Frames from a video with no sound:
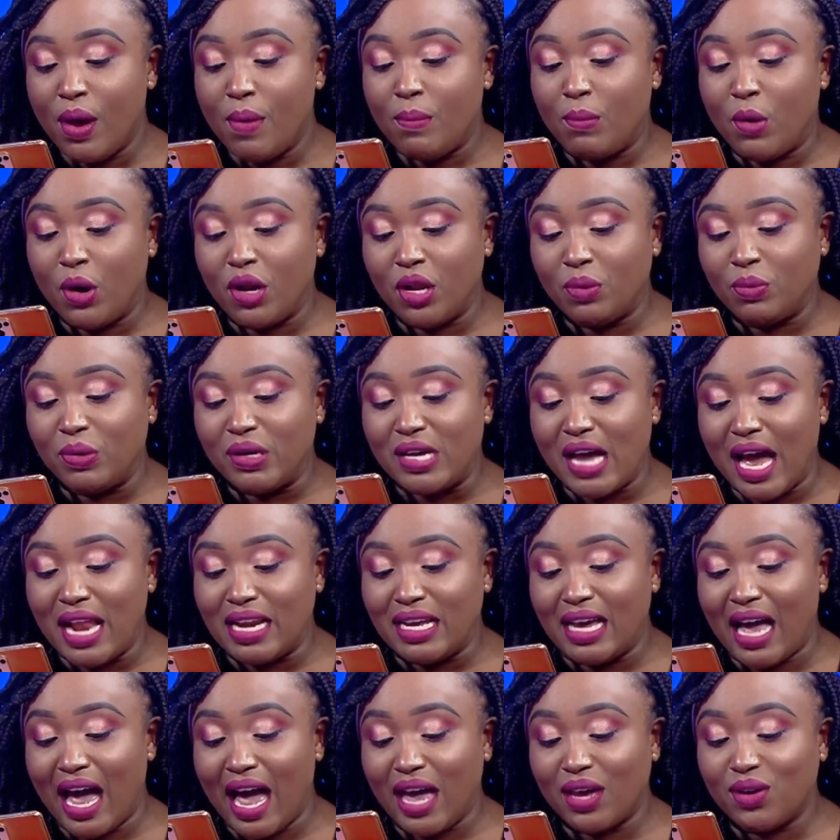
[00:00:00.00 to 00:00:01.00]
Morning,
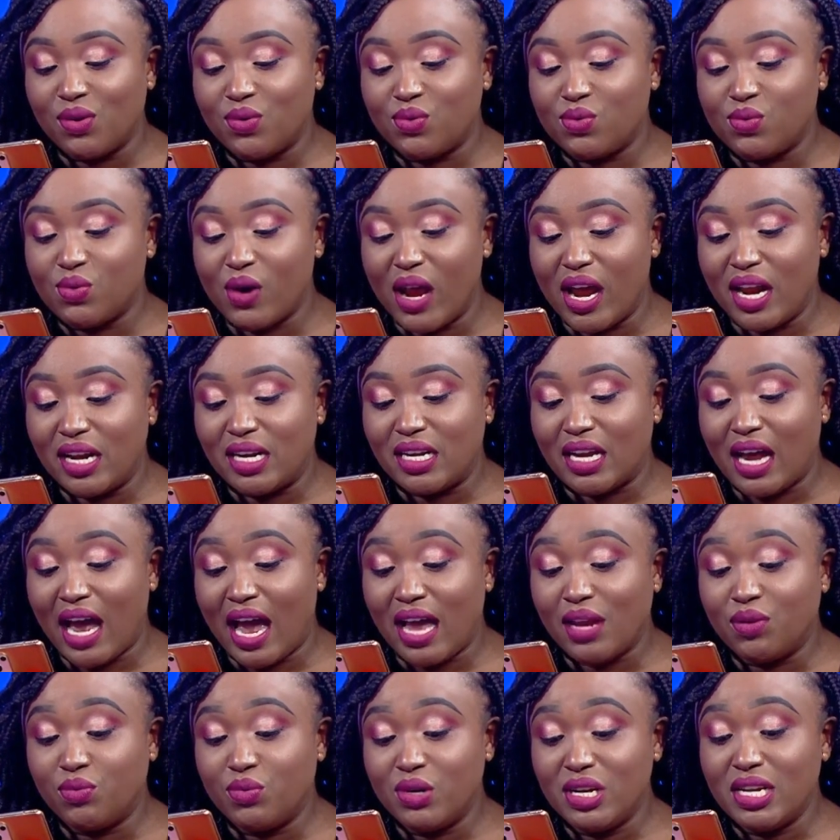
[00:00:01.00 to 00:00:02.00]
Mwikali. I
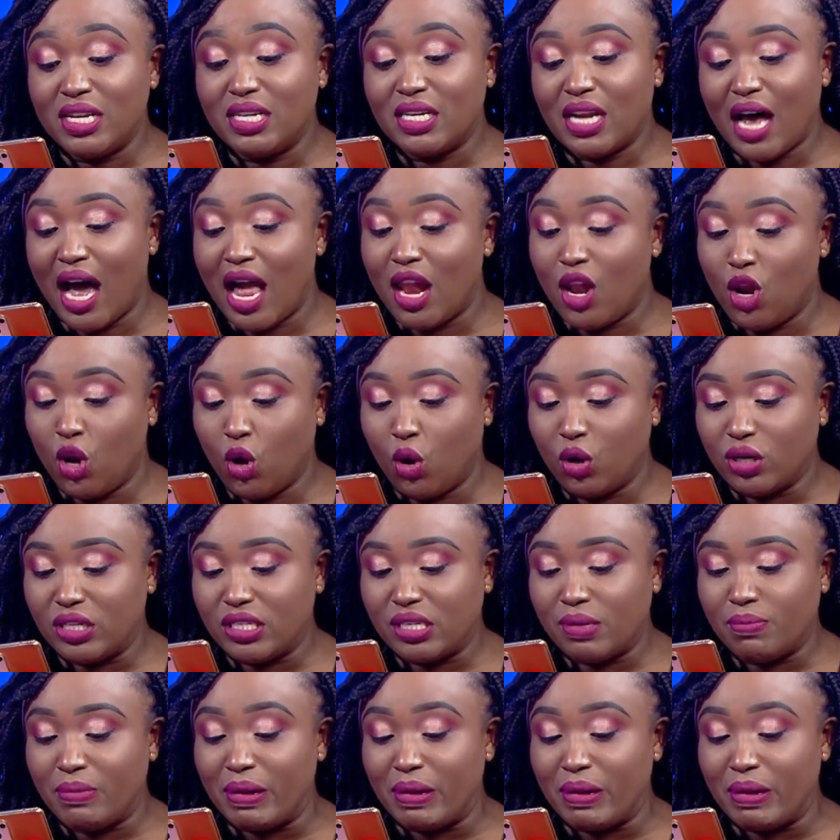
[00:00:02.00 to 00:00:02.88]
read a lot,